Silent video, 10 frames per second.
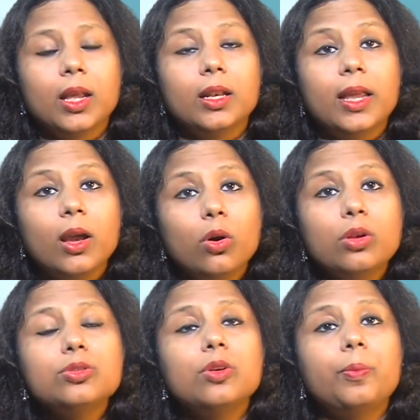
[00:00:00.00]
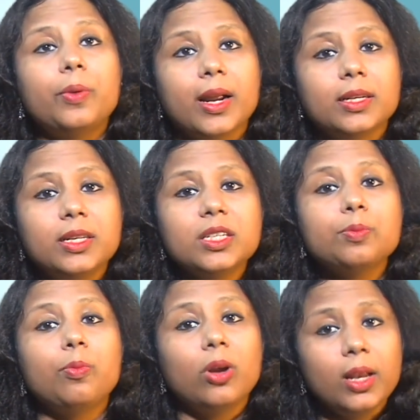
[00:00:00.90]
They also practice
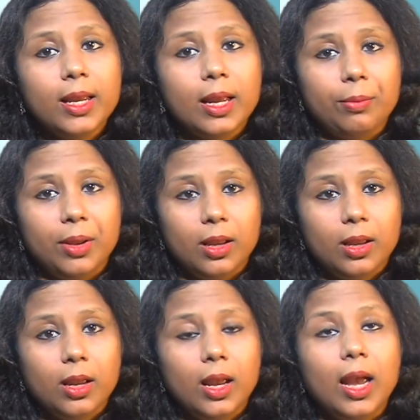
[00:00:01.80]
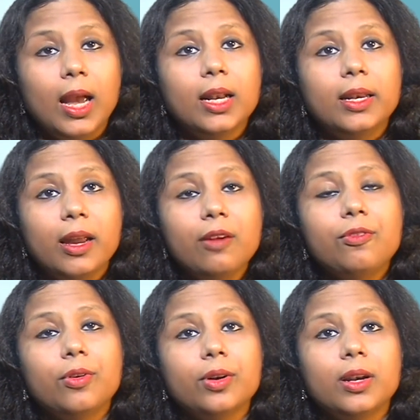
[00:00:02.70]
polygamy, and
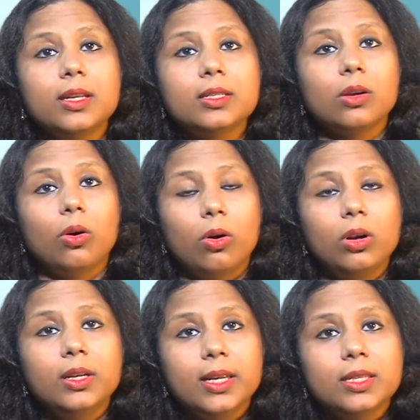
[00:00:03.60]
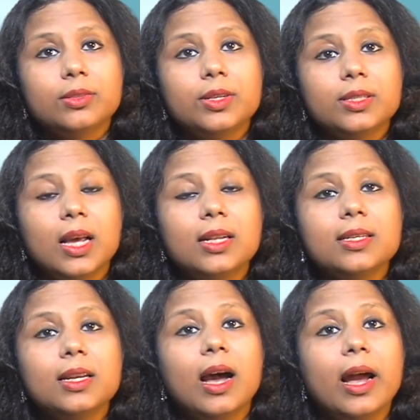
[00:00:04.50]
therefore all these results
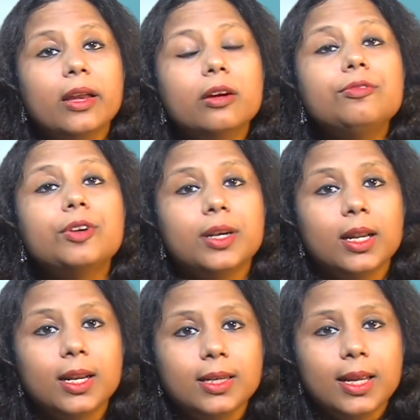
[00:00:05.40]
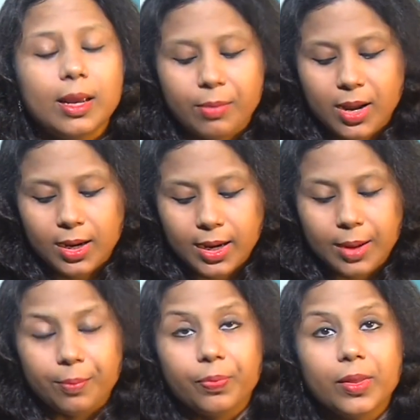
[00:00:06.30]
in higher fertility among
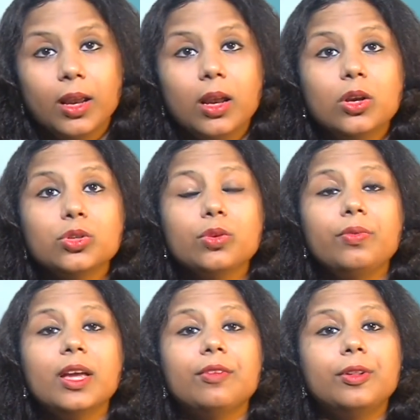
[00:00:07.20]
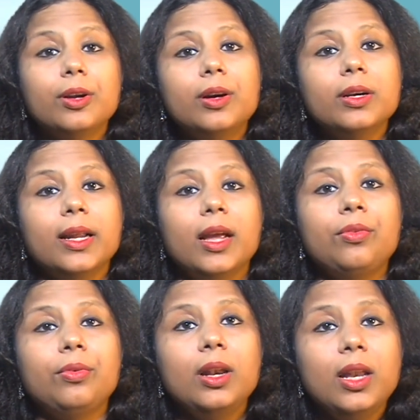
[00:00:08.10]
them. So we have learned
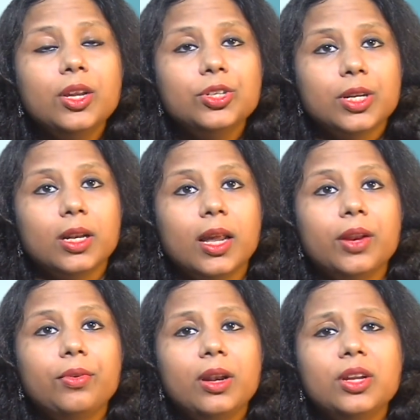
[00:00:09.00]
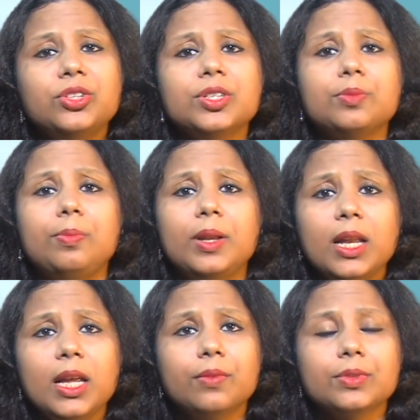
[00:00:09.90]
that religion and religious
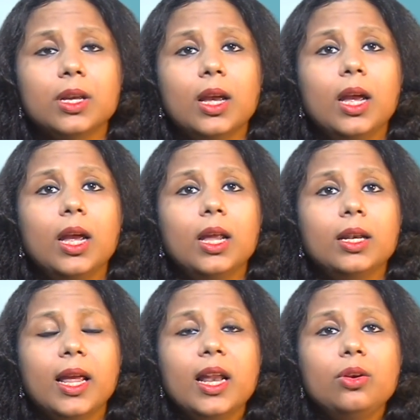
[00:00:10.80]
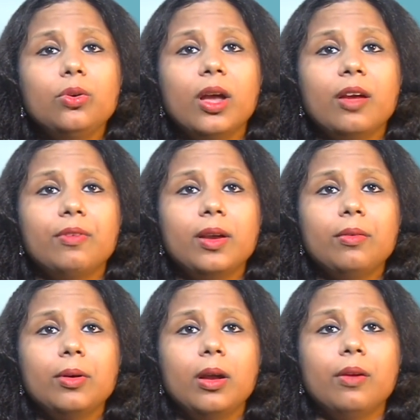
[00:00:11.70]
beliefs tend to have
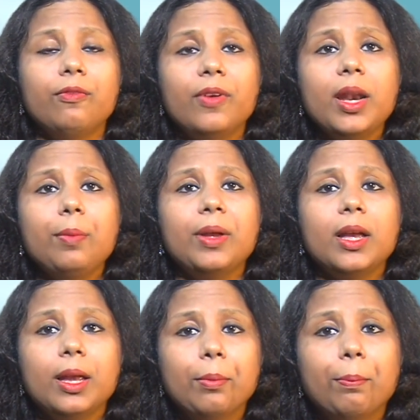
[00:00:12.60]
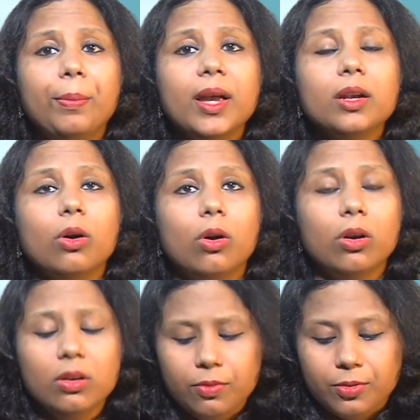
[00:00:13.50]
a very big impact
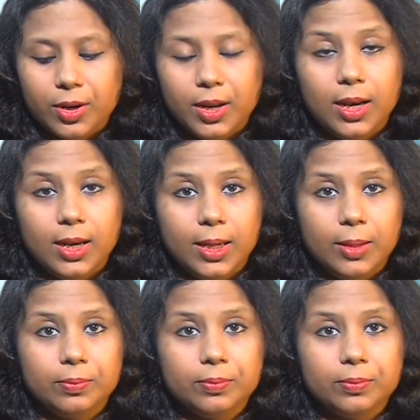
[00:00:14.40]
on fertility.